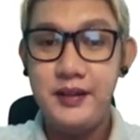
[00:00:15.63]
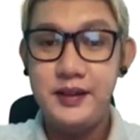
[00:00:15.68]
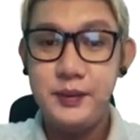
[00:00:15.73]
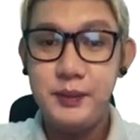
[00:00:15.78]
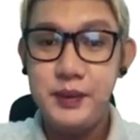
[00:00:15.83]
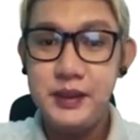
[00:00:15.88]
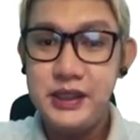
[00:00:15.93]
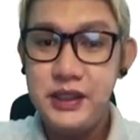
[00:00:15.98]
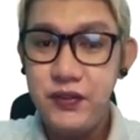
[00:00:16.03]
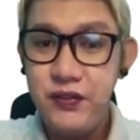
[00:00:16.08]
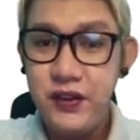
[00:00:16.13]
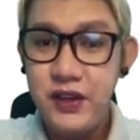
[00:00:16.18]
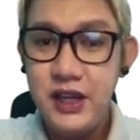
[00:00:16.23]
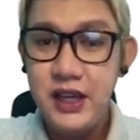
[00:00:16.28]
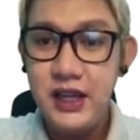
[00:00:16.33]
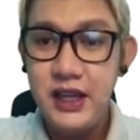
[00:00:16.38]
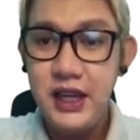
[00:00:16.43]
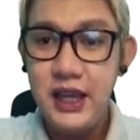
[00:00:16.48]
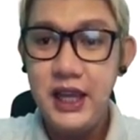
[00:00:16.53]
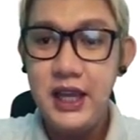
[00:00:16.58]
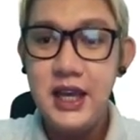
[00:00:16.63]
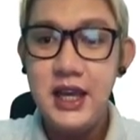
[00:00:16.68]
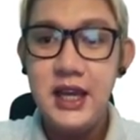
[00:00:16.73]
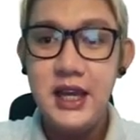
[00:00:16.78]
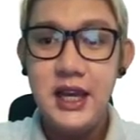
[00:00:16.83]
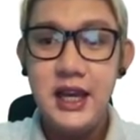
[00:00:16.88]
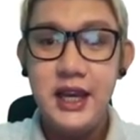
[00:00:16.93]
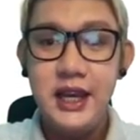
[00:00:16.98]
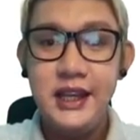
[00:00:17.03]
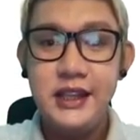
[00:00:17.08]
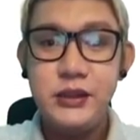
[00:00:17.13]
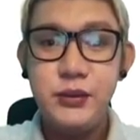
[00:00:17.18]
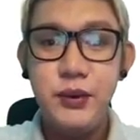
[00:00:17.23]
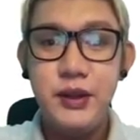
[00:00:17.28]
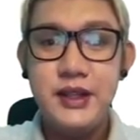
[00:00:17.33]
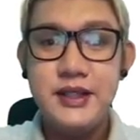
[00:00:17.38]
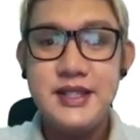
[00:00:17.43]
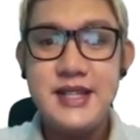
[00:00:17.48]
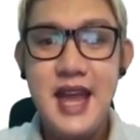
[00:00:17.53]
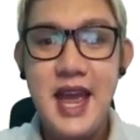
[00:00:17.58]
Specifically, it
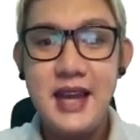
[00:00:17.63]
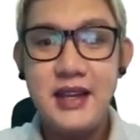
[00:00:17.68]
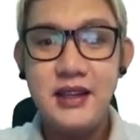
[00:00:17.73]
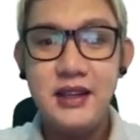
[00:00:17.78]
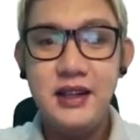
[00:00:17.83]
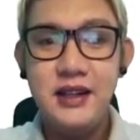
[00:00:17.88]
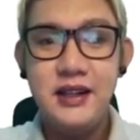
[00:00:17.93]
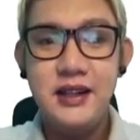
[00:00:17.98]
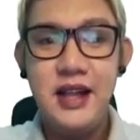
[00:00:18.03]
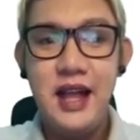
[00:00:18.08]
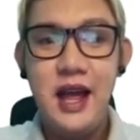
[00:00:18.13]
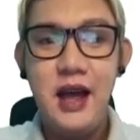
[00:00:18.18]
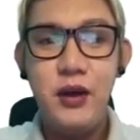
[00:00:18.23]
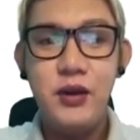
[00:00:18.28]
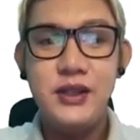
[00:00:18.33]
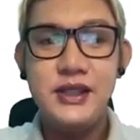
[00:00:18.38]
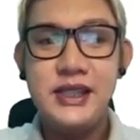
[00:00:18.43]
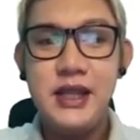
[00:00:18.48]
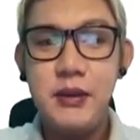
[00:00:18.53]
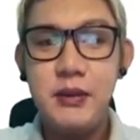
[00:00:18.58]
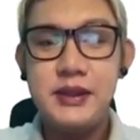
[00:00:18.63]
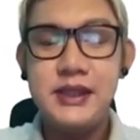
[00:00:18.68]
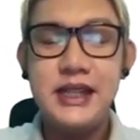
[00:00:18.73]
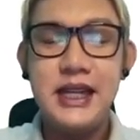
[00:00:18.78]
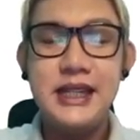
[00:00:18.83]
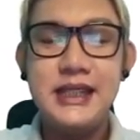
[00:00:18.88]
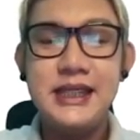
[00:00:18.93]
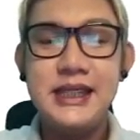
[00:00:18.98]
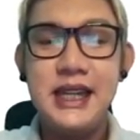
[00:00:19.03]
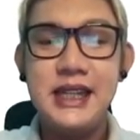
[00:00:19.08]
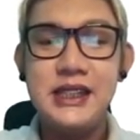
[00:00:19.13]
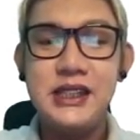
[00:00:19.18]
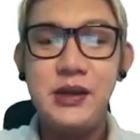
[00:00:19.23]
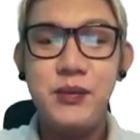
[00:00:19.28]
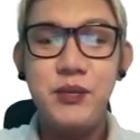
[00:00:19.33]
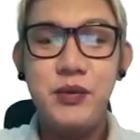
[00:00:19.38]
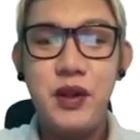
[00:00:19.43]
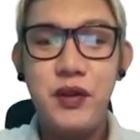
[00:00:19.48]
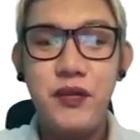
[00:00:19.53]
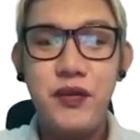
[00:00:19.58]
will tackle how substances
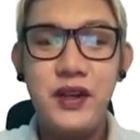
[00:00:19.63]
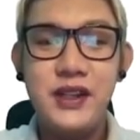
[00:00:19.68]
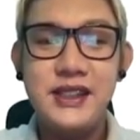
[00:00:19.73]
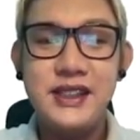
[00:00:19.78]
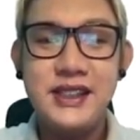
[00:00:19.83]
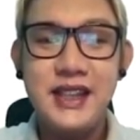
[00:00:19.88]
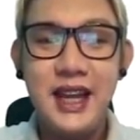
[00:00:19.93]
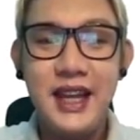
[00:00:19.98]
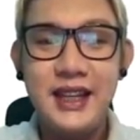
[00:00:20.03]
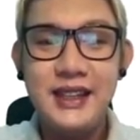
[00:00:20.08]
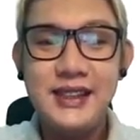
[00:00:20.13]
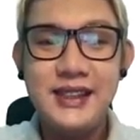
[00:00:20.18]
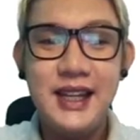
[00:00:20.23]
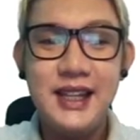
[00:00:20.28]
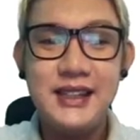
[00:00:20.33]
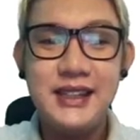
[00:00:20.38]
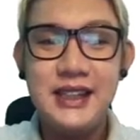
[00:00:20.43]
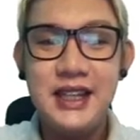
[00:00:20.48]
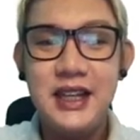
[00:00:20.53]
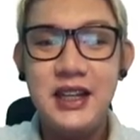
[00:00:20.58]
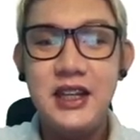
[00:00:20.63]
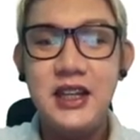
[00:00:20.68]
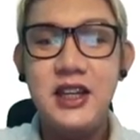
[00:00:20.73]
of different sizes,